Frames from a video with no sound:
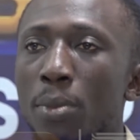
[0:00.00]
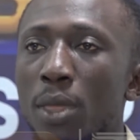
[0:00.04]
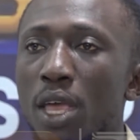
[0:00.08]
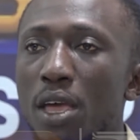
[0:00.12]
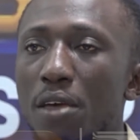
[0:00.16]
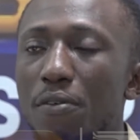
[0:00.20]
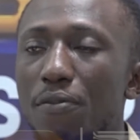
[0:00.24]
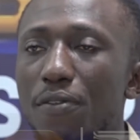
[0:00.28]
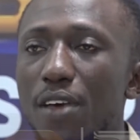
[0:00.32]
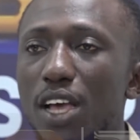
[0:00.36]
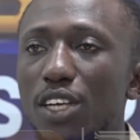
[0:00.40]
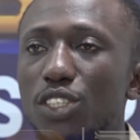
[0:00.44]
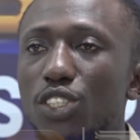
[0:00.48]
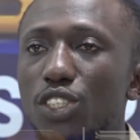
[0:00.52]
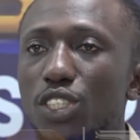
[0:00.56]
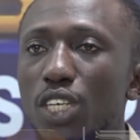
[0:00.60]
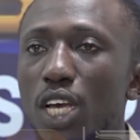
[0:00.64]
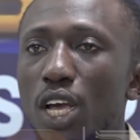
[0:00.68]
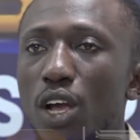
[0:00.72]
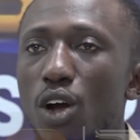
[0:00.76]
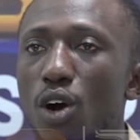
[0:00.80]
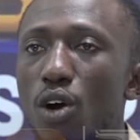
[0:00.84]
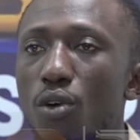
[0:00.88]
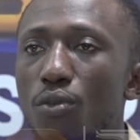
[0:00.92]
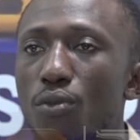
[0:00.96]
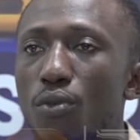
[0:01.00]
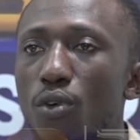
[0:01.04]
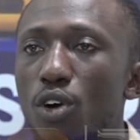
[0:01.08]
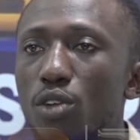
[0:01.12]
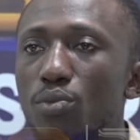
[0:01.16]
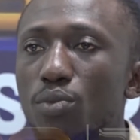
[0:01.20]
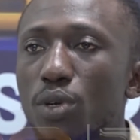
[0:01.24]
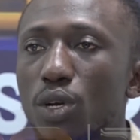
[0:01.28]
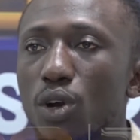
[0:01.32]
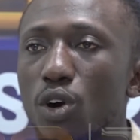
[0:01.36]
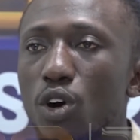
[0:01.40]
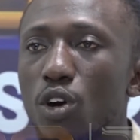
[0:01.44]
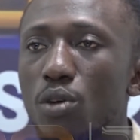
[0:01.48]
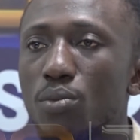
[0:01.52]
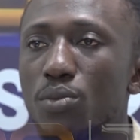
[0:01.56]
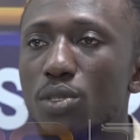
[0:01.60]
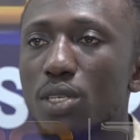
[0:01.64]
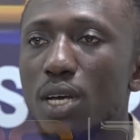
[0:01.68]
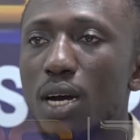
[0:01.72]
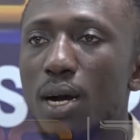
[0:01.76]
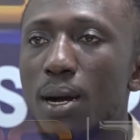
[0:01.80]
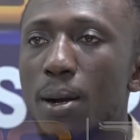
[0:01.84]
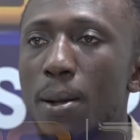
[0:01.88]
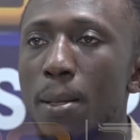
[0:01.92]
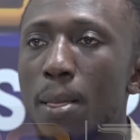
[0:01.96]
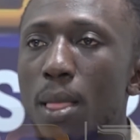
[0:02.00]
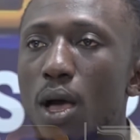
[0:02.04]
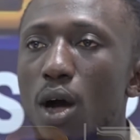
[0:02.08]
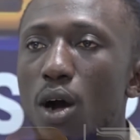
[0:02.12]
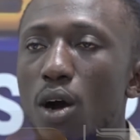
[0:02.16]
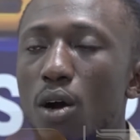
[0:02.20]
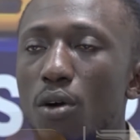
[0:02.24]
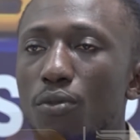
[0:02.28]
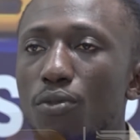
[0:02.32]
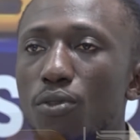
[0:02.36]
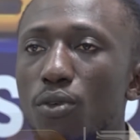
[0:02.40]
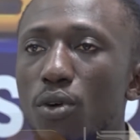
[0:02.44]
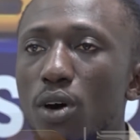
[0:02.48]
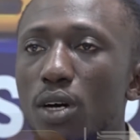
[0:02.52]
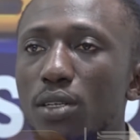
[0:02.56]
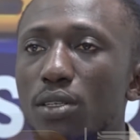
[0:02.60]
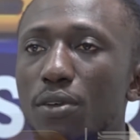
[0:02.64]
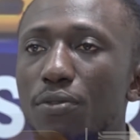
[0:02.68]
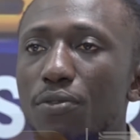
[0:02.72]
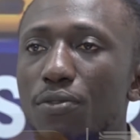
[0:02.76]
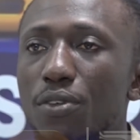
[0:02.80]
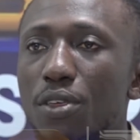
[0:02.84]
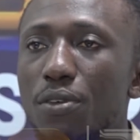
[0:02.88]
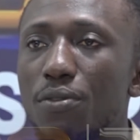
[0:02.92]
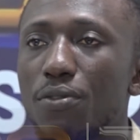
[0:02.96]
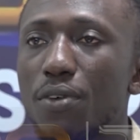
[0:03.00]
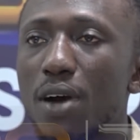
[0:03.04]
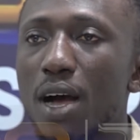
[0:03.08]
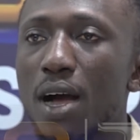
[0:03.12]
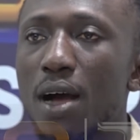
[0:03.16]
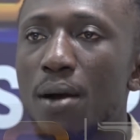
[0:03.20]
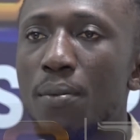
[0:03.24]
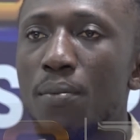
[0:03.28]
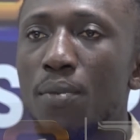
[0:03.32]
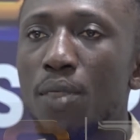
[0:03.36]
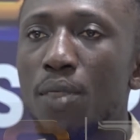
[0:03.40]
a fair share of what becomes for the FIFA